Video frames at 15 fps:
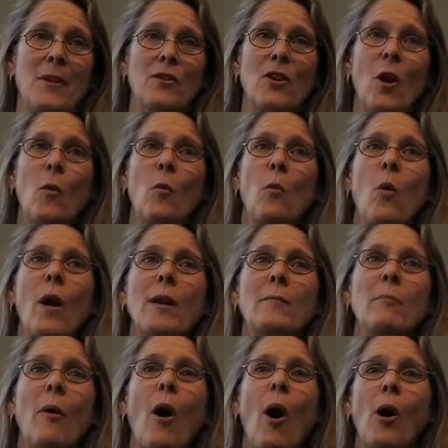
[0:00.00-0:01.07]
There's not
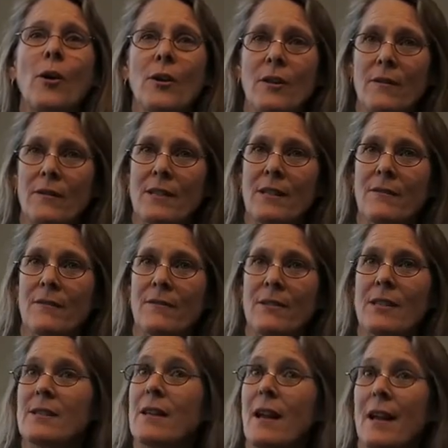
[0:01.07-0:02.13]
one part of
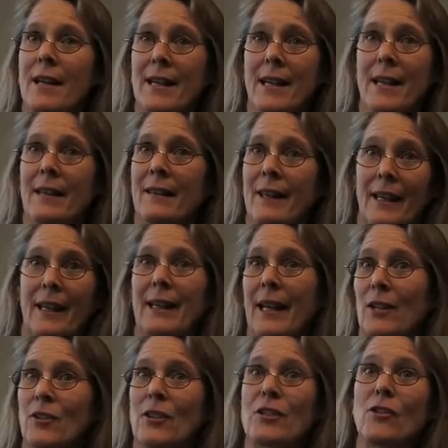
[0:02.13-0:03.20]
society that can
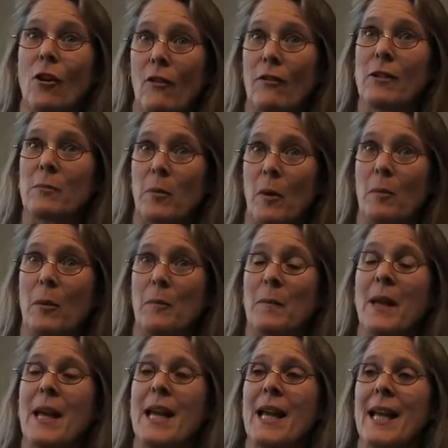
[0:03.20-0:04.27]
actually solve this problem.
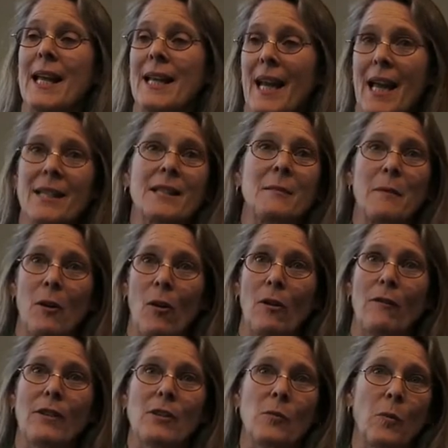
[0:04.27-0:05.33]
It has to be all
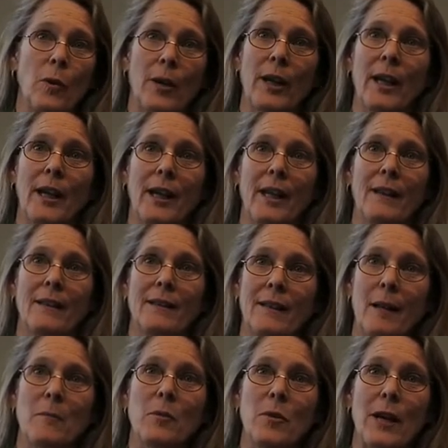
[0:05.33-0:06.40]
of us working in the
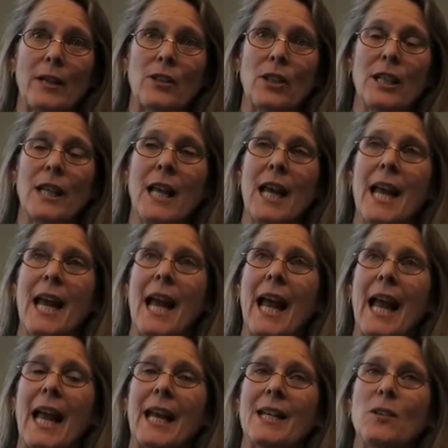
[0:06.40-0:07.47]
same direction.
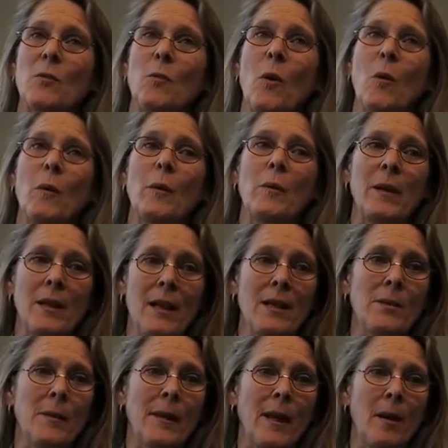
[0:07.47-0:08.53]
And what we
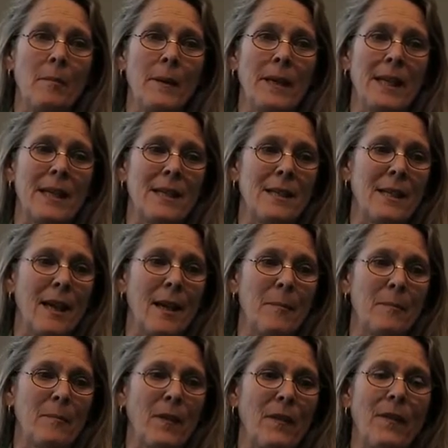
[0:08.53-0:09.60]
realize with companies,
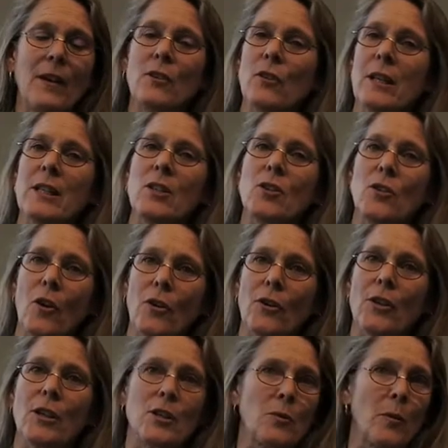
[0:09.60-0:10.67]
Fairtrade
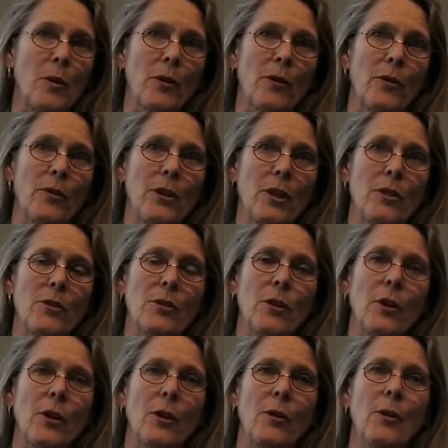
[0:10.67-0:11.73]
started its work 30 years
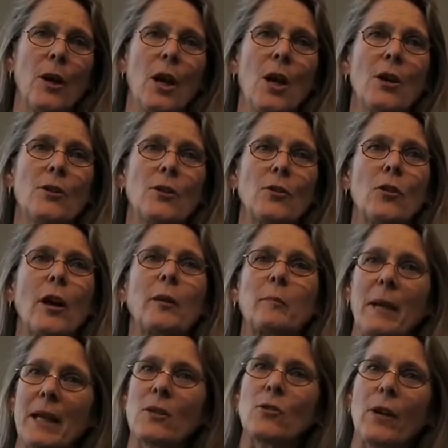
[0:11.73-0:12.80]
ago to try to
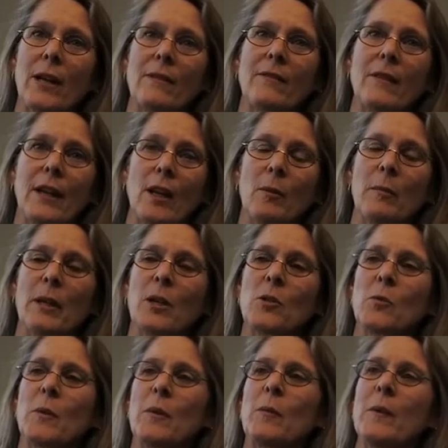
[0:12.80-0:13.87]
make trade fair,
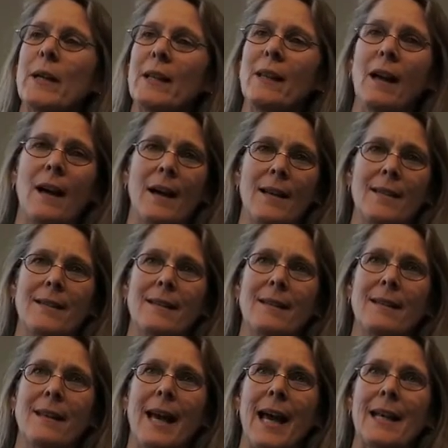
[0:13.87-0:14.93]
because we realized
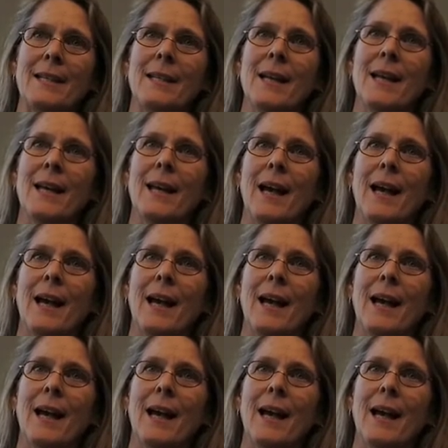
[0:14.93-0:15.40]
that